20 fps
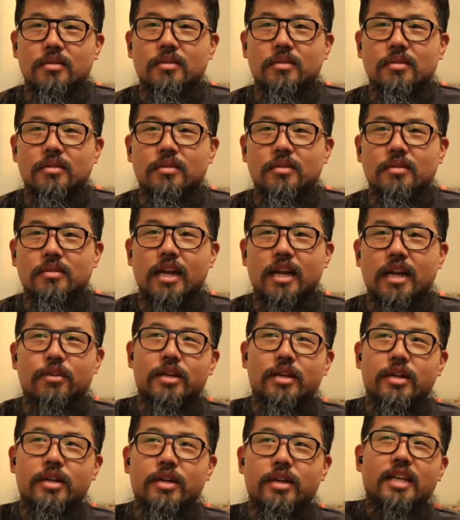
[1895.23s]
Kind of
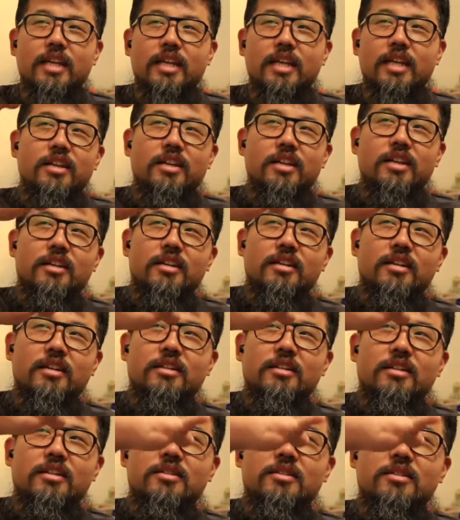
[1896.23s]
criticizing her
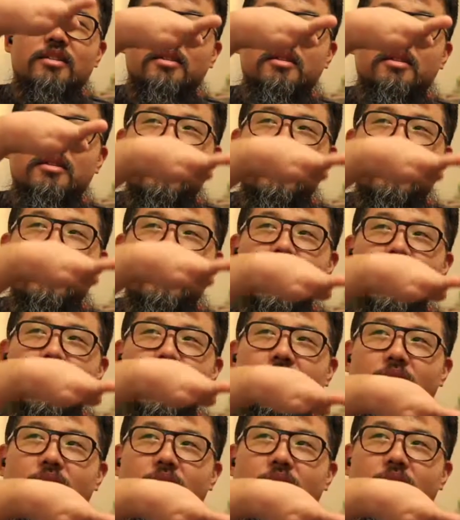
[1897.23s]
to
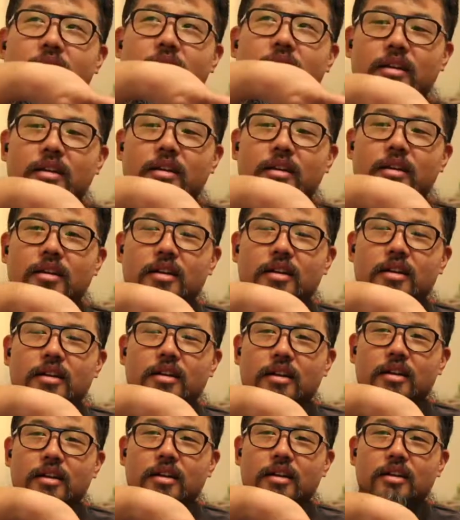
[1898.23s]
and
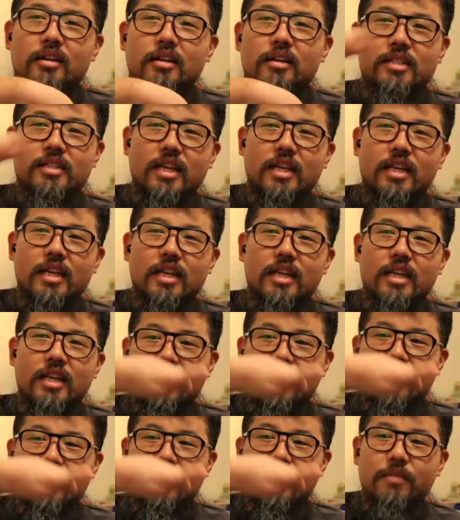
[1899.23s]
criticizing
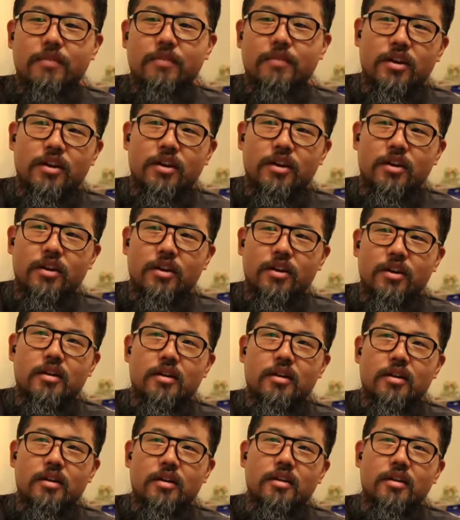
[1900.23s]
her, uplifting her,
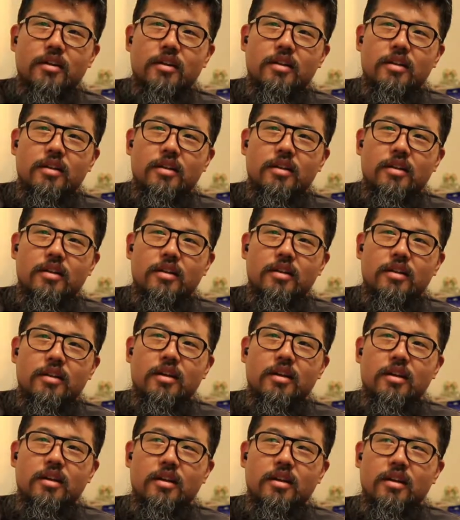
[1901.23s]

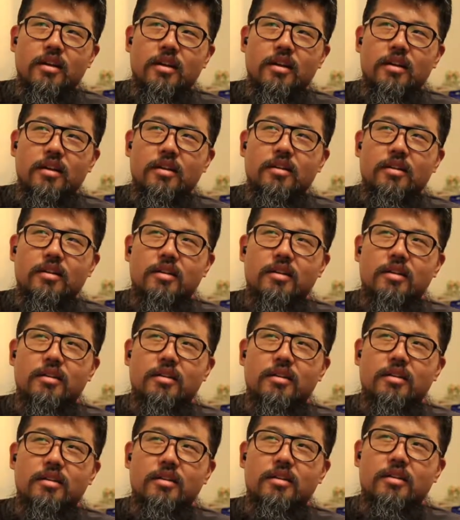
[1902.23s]
uh,
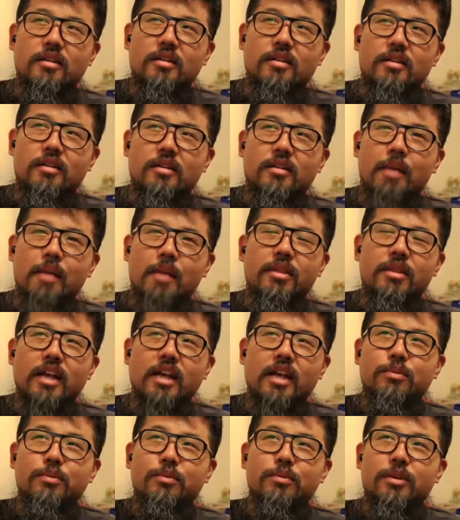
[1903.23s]

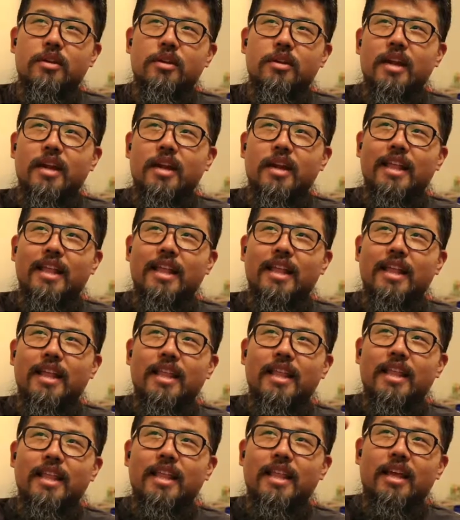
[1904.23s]
empathizing with her, and
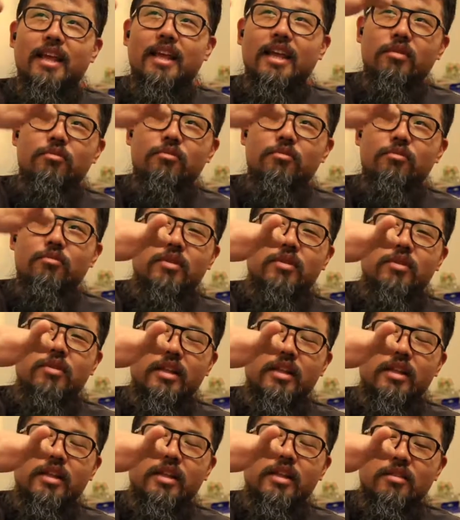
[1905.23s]
then
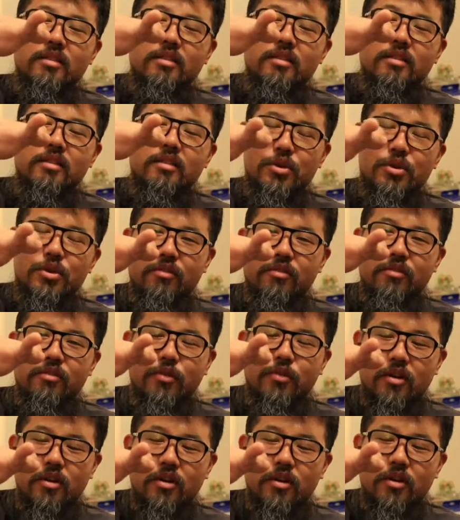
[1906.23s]
rooting for her.